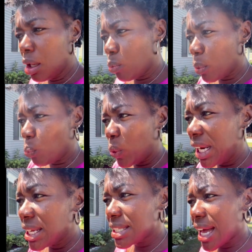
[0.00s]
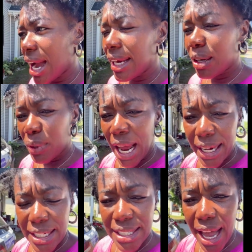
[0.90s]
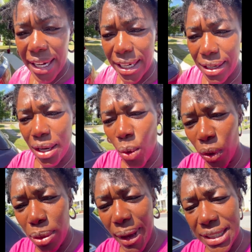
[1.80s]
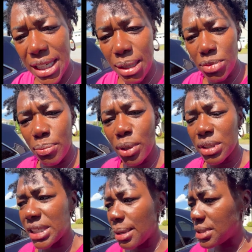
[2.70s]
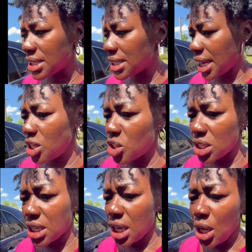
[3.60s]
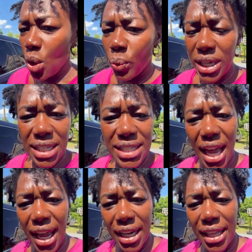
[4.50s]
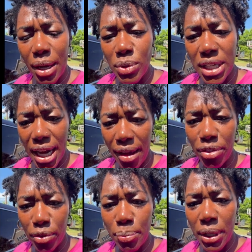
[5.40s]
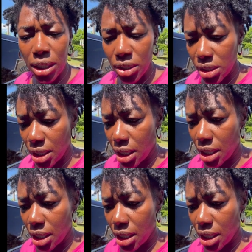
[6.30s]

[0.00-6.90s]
When we decided, when I decided with my team to build Steps and Stages, we decided that it was going to have three pillars,